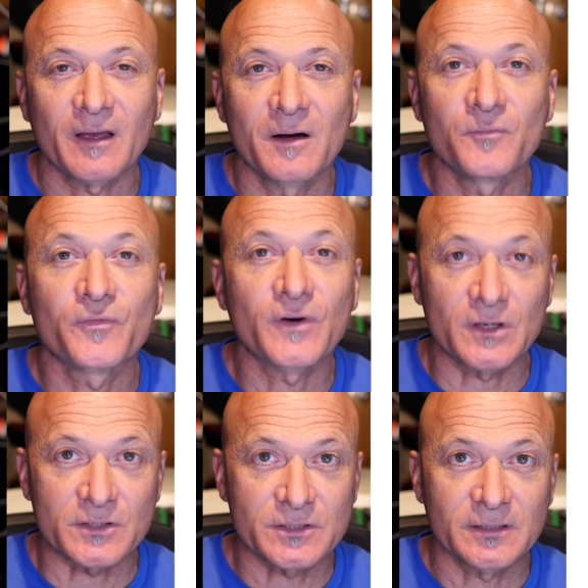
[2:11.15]
come
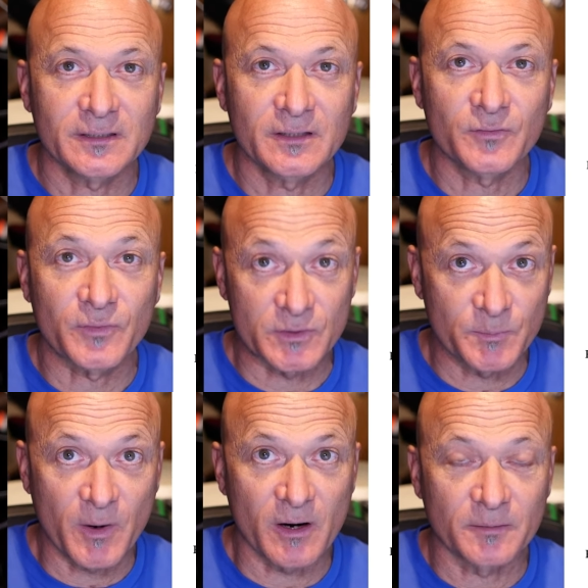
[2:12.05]
first in the
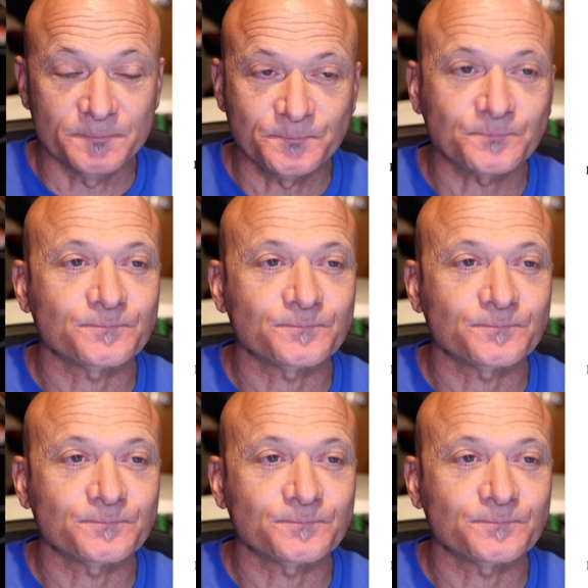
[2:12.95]
first bar.